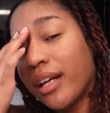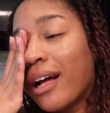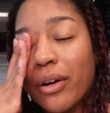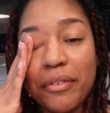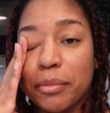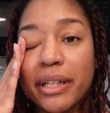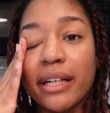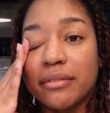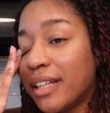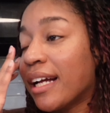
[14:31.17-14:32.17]
I don't have a plan.
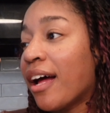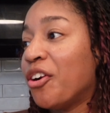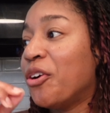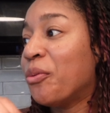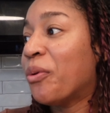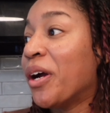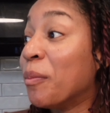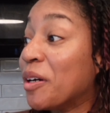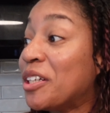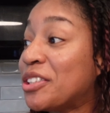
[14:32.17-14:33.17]
Like, I don't know where
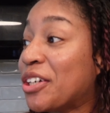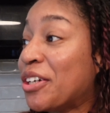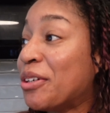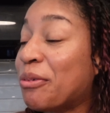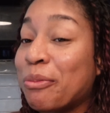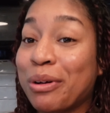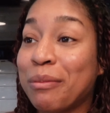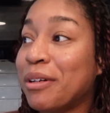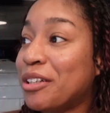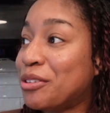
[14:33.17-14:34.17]
I'm gonna start or what
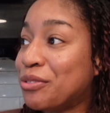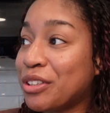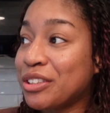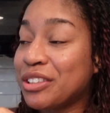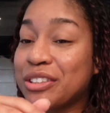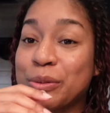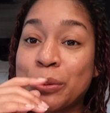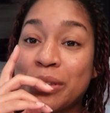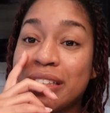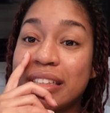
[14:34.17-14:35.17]
I'm gonna do first
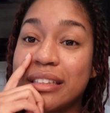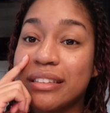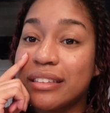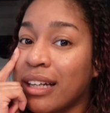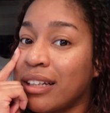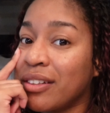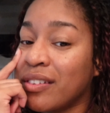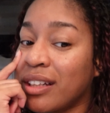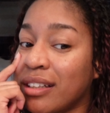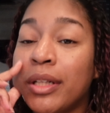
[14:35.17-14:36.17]
or any of
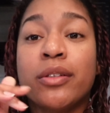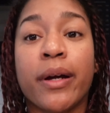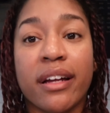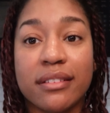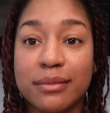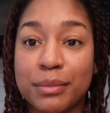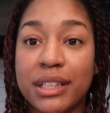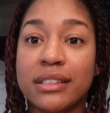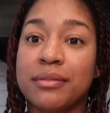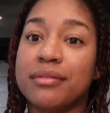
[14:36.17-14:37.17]
that, but it's okay
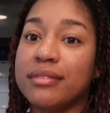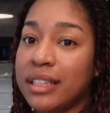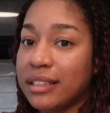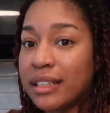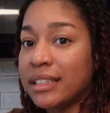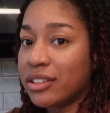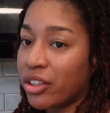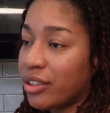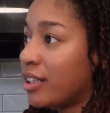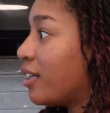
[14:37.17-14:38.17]
because it's at least
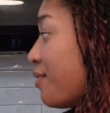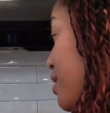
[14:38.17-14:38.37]
early enough